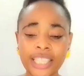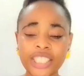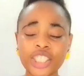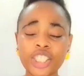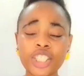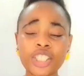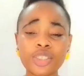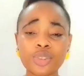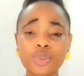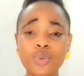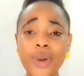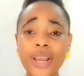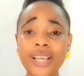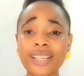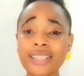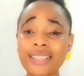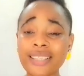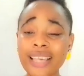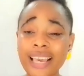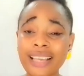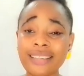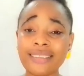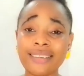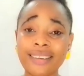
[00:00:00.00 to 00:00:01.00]
Jesus Christ
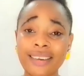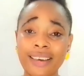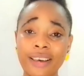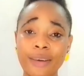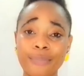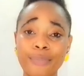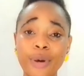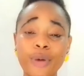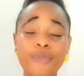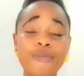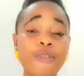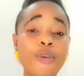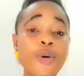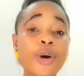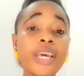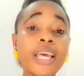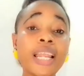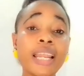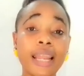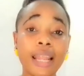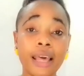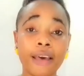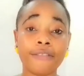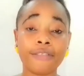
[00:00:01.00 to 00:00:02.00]
says here, before he
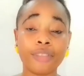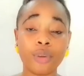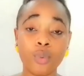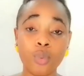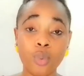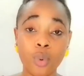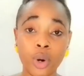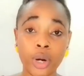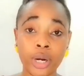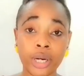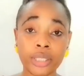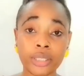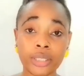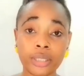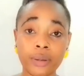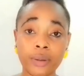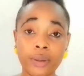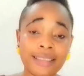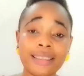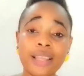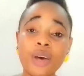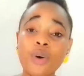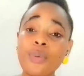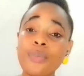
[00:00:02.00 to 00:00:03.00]
left the world,
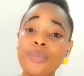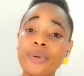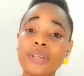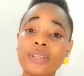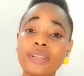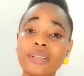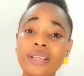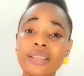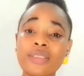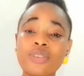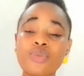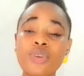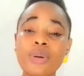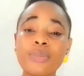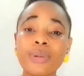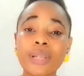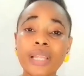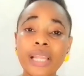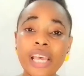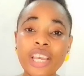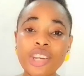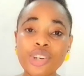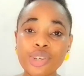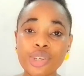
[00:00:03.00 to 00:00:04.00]
there will be a
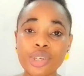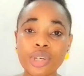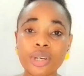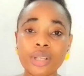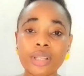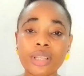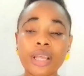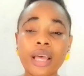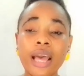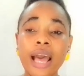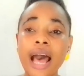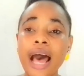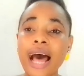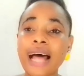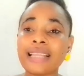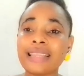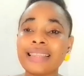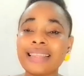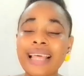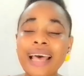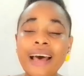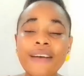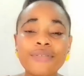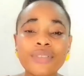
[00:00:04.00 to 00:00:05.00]
tribulation,
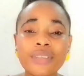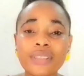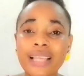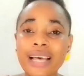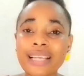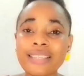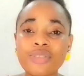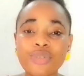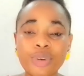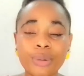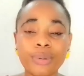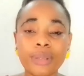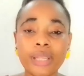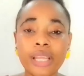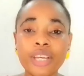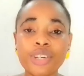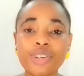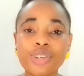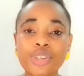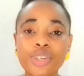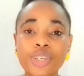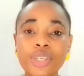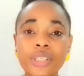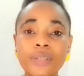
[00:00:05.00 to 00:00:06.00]
and that
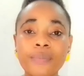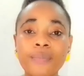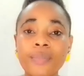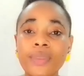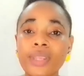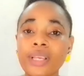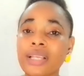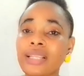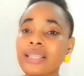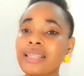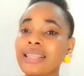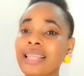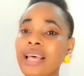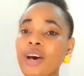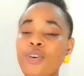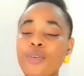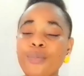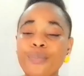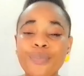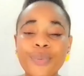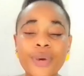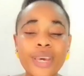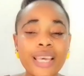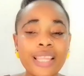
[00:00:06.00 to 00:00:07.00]
tribulation, there
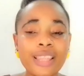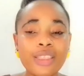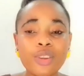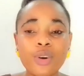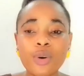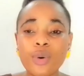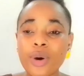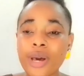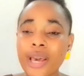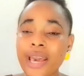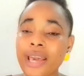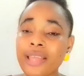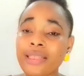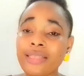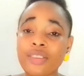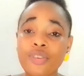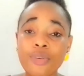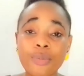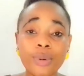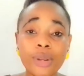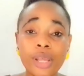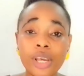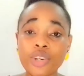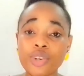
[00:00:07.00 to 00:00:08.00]
will be no
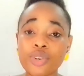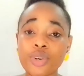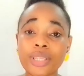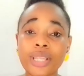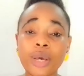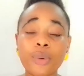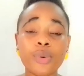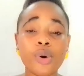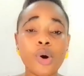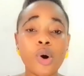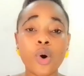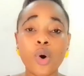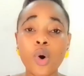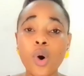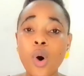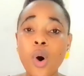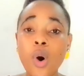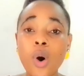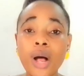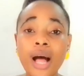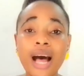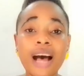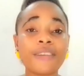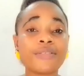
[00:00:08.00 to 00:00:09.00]
tribulation that will
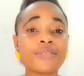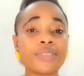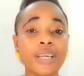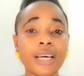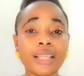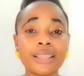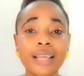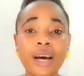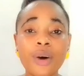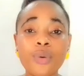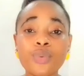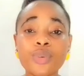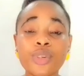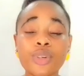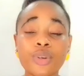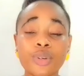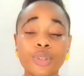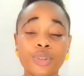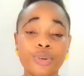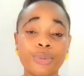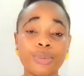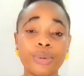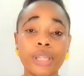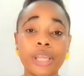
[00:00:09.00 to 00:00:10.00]
occur after that
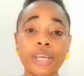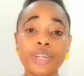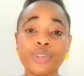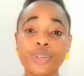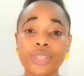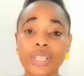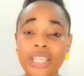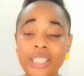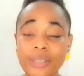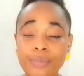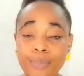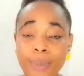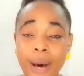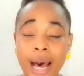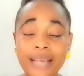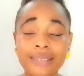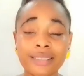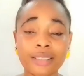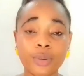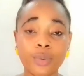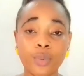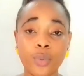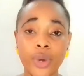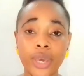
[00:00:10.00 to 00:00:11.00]
tribulation has
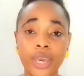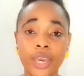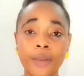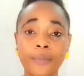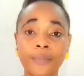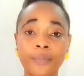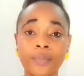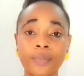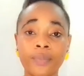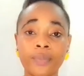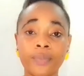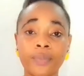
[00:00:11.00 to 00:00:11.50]
passed away.